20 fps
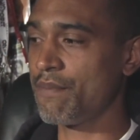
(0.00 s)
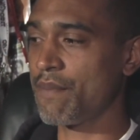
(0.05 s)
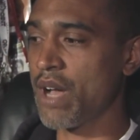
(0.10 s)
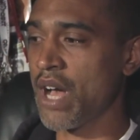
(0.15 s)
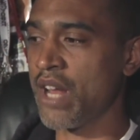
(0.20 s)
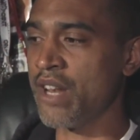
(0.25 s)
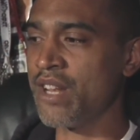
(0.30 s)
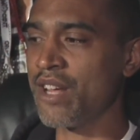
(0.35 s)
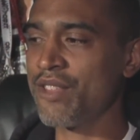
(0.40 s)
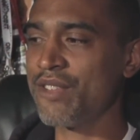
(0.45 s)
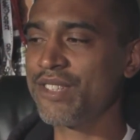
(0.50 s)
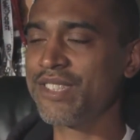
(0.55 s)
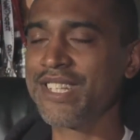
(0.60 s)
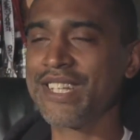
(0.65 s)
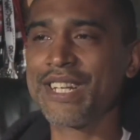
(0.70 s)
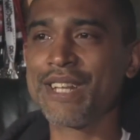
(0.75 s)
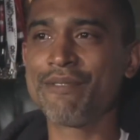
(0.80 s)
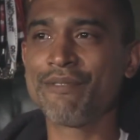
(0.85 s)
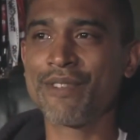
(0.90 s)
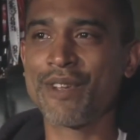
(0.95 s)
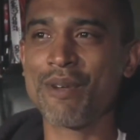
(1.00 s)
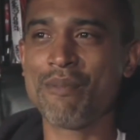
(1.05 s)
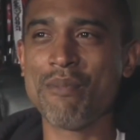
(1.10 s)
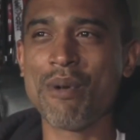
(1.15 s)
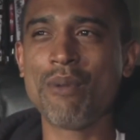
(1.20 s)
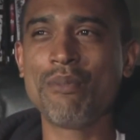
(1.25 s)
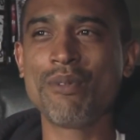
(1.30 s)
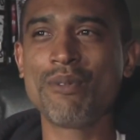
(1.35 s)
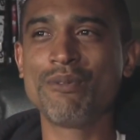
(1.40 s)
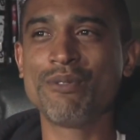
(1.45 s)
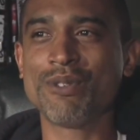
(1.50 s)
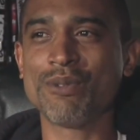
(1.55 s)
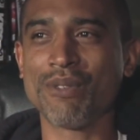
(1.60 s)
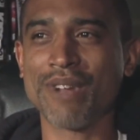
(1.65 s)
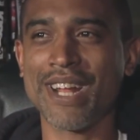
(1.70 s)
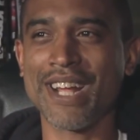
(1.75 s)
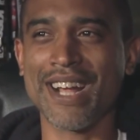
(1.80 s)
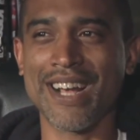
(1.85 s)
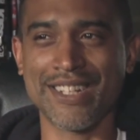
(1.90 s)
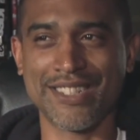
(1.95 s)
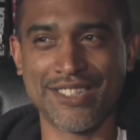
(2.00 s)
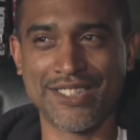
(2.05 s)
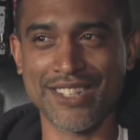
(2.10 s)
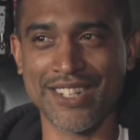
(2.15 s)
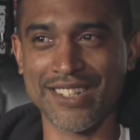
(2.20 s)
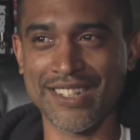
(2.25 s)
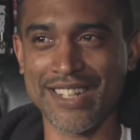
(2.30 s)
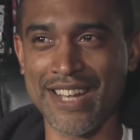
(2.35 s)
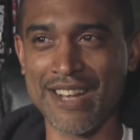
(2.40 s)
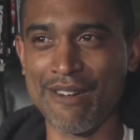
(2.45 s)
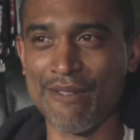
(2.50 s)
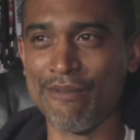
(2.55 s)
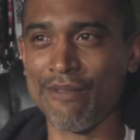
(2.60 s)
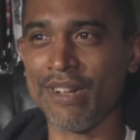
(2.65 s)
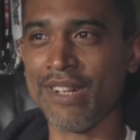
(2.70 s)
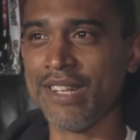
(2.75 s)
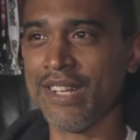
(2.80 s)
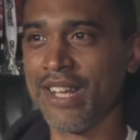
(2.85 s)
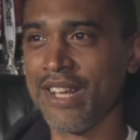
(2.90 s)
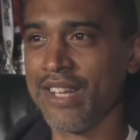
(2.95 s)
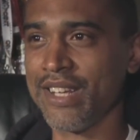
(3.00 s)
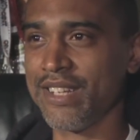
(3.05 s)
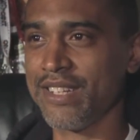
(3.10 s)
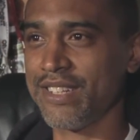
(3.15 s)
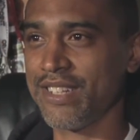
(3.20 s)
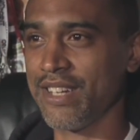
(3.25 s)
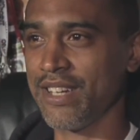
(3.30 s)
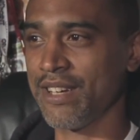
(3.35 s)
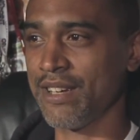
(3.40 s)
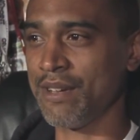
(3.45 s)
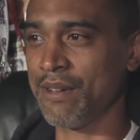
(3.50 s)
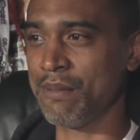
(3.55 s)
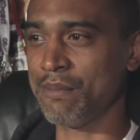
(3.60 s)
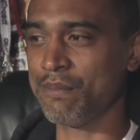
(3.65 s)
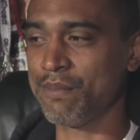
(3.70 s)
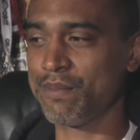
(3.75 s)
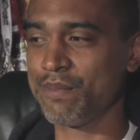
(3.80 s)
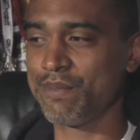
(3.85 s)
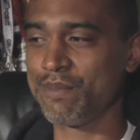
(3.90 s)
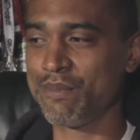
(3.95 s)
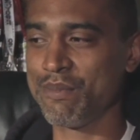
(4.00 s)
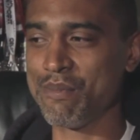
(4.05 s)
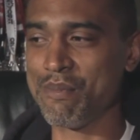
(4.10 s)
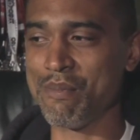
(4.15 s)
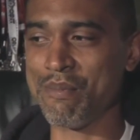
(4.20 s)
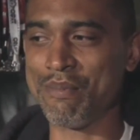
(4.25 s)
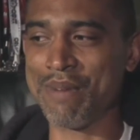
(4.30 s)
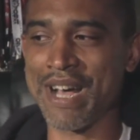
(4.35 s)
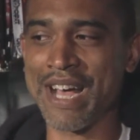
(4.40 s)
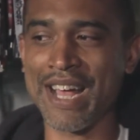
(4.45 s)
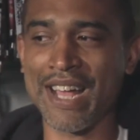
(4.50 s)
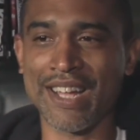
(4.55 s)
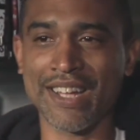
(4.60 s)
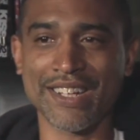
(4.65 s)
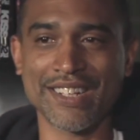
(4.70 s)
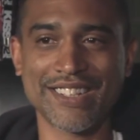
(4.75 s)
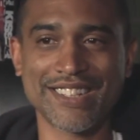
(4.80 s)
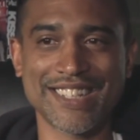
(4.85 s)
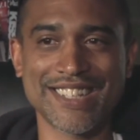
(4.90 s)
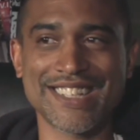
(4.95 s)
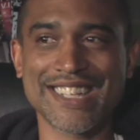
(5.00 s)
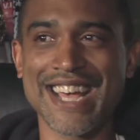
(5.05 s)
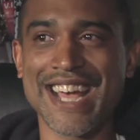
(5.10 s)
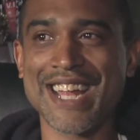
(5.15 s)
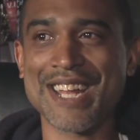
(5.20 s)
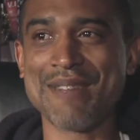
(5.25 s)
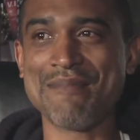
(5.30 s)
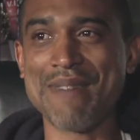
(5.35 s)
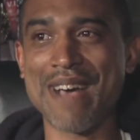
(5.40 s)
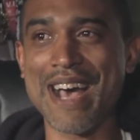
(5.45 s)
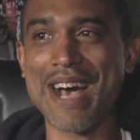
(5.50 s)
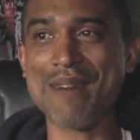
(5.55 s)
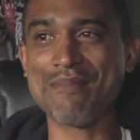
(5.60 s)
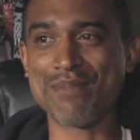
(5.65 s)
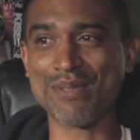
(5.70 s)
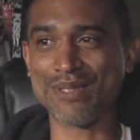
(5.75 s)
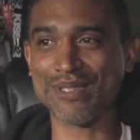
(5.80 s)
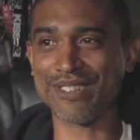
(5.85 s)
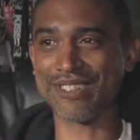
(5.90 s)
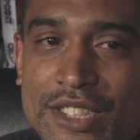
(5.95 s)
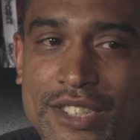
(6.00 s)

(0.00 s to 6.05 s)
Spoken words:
Another significant moment was when I got shut down one day by this guy named Apple.